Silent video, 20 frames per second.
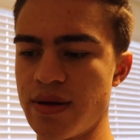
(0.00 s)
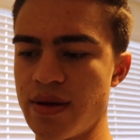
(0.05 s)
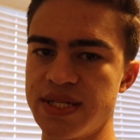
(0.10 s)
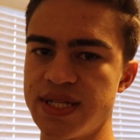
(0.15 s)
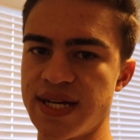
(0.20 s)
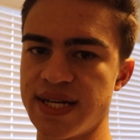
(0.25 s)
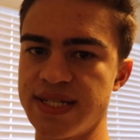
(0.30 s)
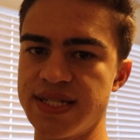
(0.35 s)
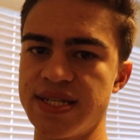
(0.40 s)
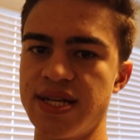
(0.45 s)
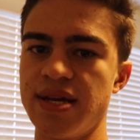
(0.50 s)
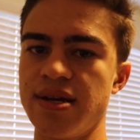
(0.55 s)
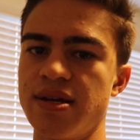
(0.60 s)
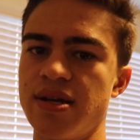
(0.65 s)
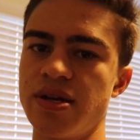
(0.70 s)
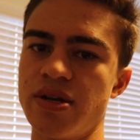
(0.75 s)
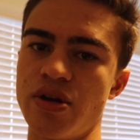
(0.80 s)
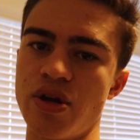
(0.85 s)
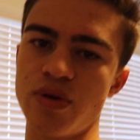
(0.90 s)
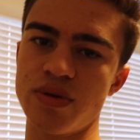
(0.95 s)
test
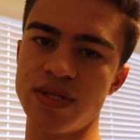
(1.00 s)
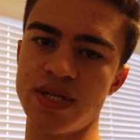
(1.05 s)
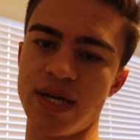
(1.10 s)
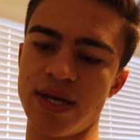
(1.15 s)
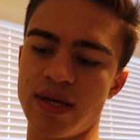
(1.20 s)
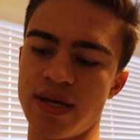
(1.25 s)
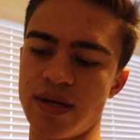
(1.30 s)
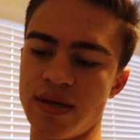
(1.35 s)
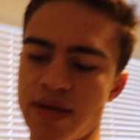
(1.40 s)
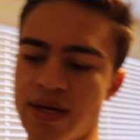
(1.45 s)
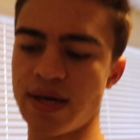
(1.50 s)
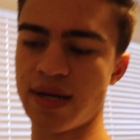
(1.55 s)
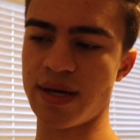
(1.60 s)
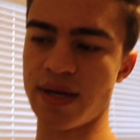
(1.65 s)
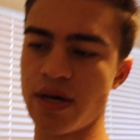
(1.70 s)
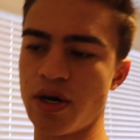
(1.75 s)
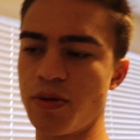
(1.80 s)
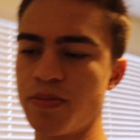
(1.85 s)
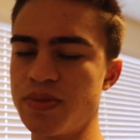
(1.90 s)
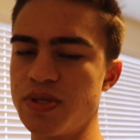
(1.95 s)
taking, note taking, kind
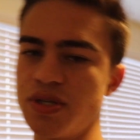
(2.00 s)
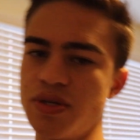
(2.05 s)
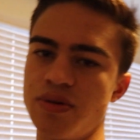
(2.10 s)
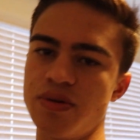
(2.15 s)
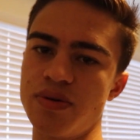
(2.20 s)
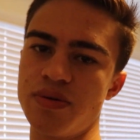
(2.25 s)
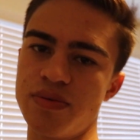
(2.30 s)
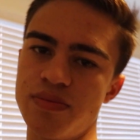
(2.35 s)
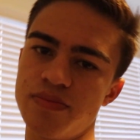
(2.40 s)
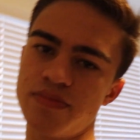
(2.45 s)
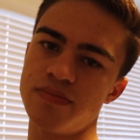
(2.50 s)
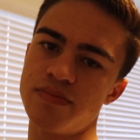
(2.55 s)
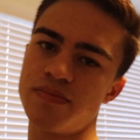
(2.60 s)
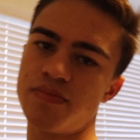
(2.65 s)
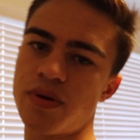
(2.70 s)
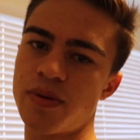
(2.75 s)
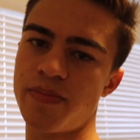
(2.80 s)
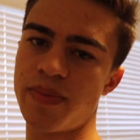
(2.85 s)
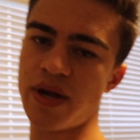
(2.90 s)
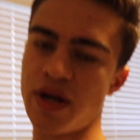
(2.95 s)
of helps you
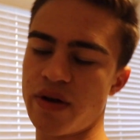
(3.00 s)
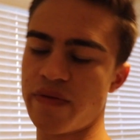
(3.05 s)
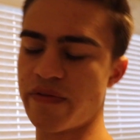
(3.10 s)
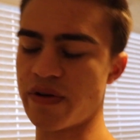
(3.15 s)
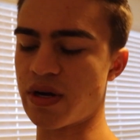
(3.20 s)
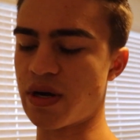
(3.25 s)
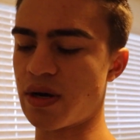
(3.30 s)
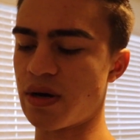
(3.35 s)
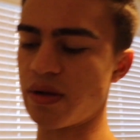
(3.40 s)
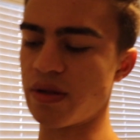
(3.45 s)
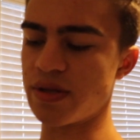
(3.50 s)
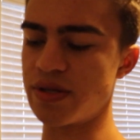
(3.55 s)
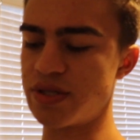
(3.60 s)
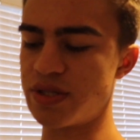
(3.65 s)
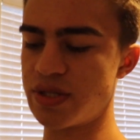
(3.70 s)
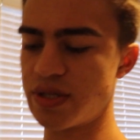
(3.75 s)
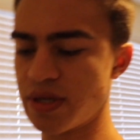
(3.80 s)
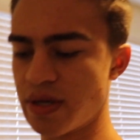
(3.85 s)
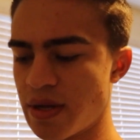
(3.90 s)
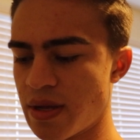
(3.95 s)
prepare for
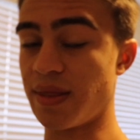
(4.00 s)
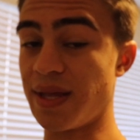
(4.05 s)
college.